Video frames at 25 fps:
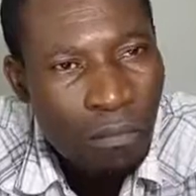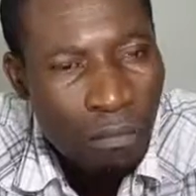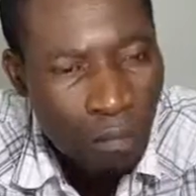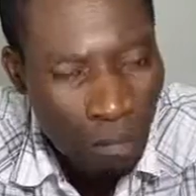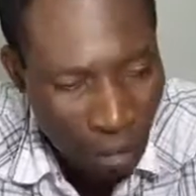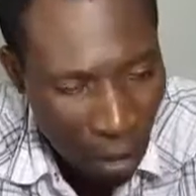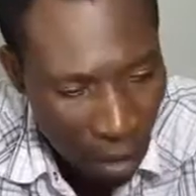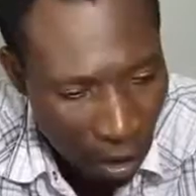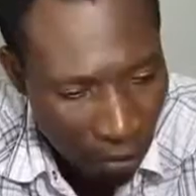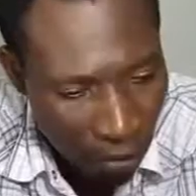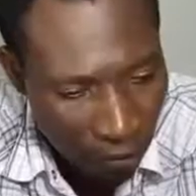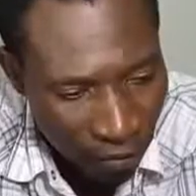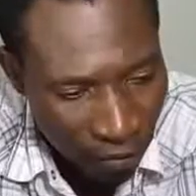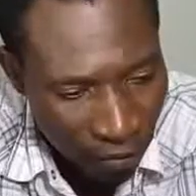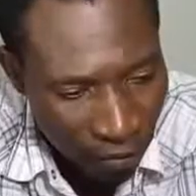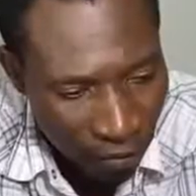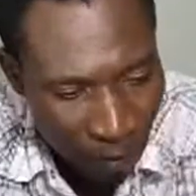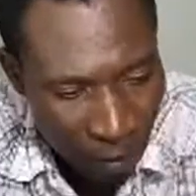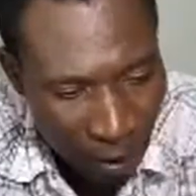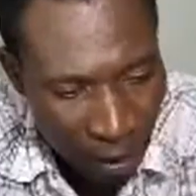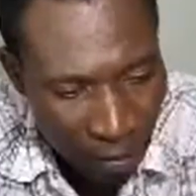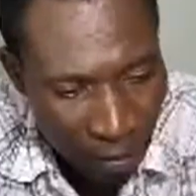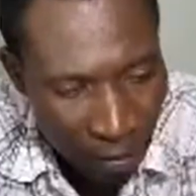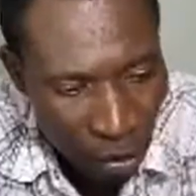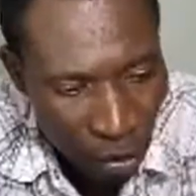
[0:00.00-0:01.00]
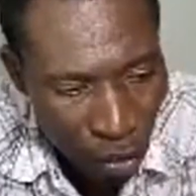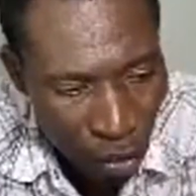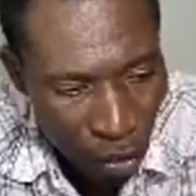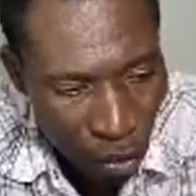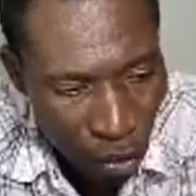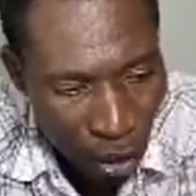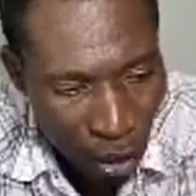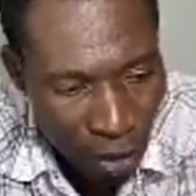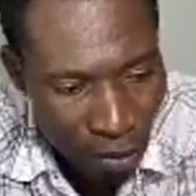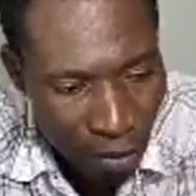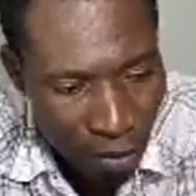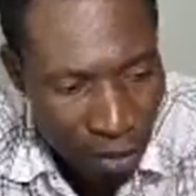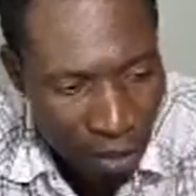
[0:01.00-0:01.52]
If they pay me
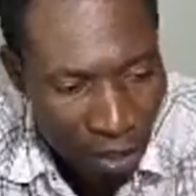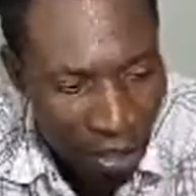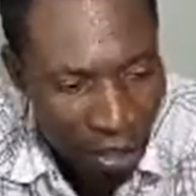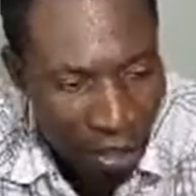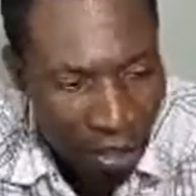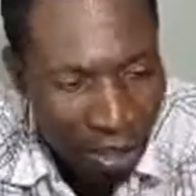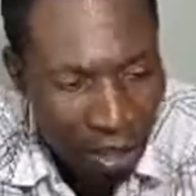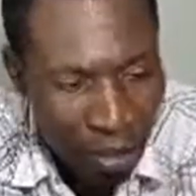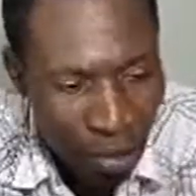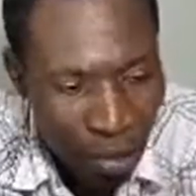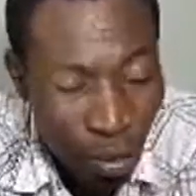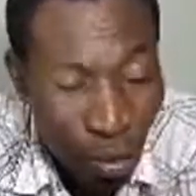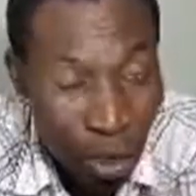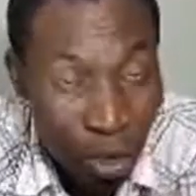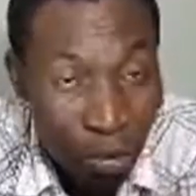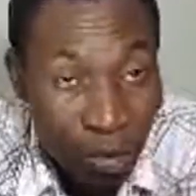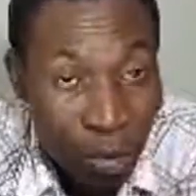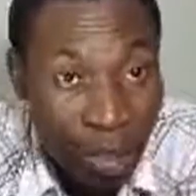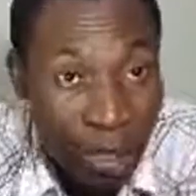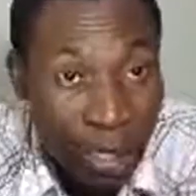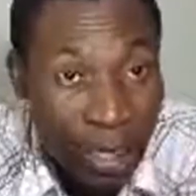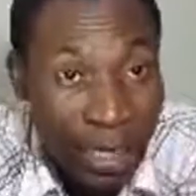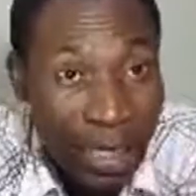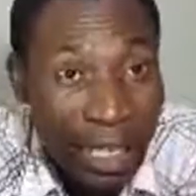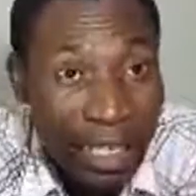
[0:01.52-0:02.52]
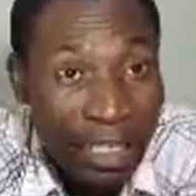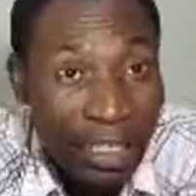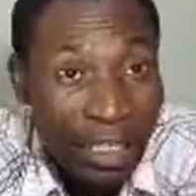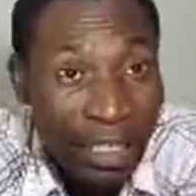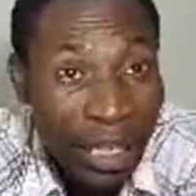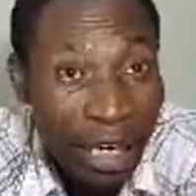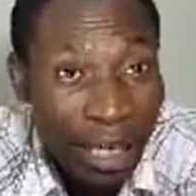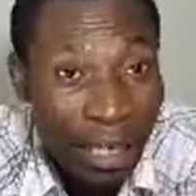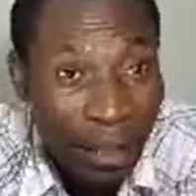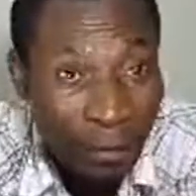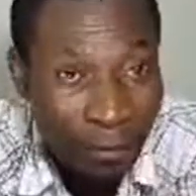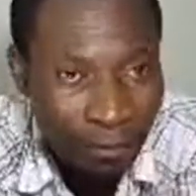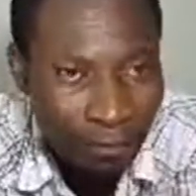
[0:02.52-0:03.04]
200, it's the 200 that I sign.
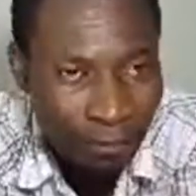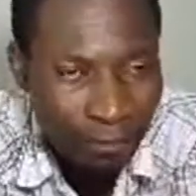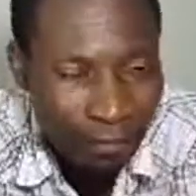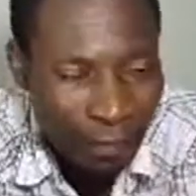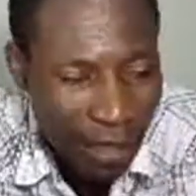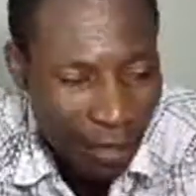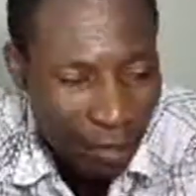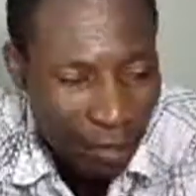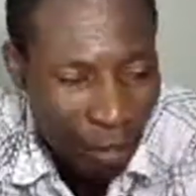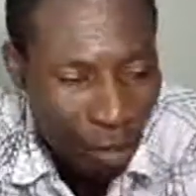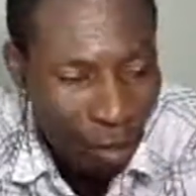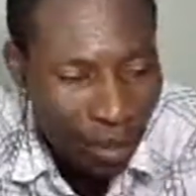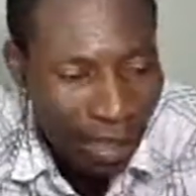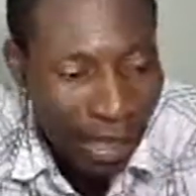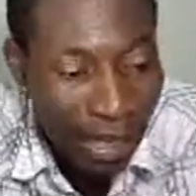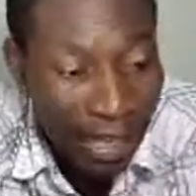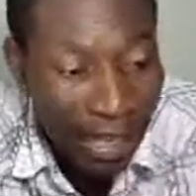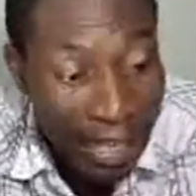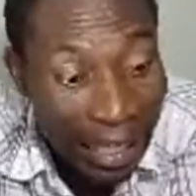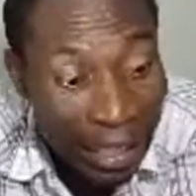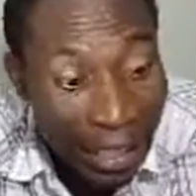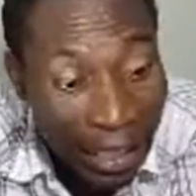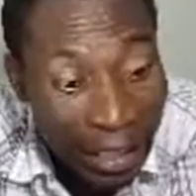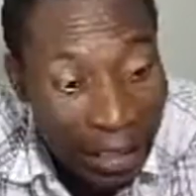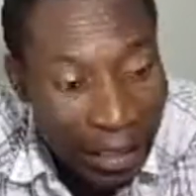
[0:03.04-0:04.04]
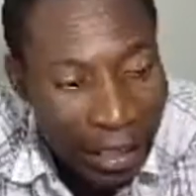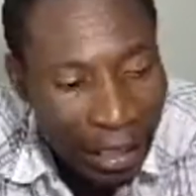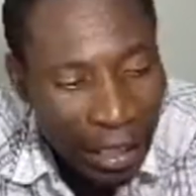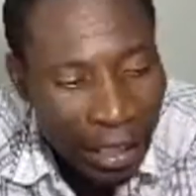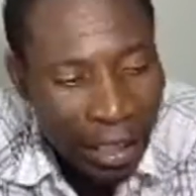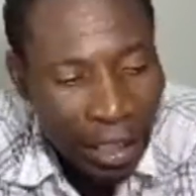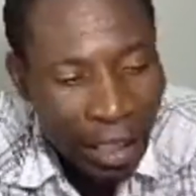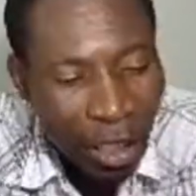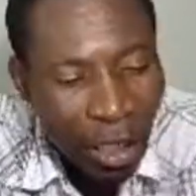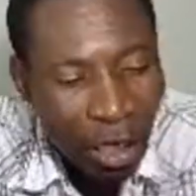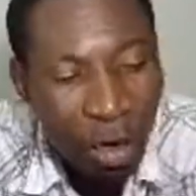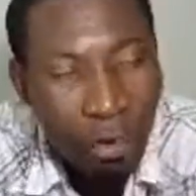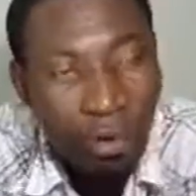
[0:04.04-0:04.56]
I'm not taking any
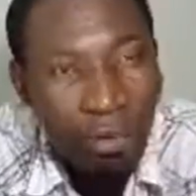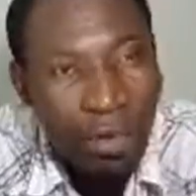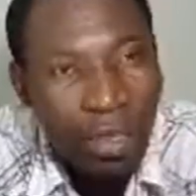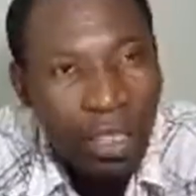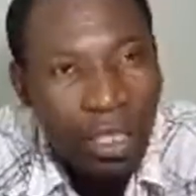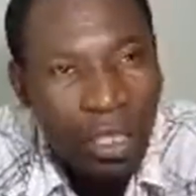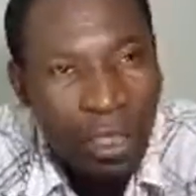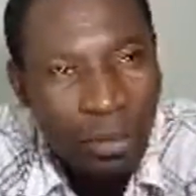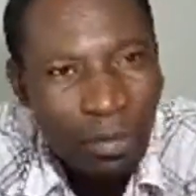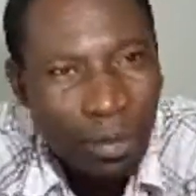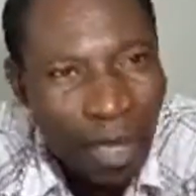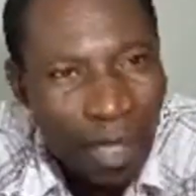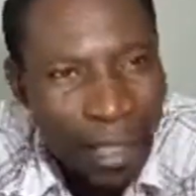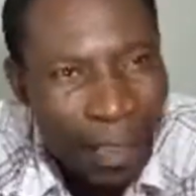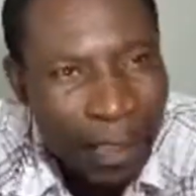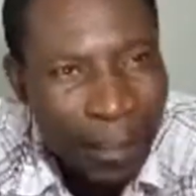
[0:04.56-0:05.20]
company's money.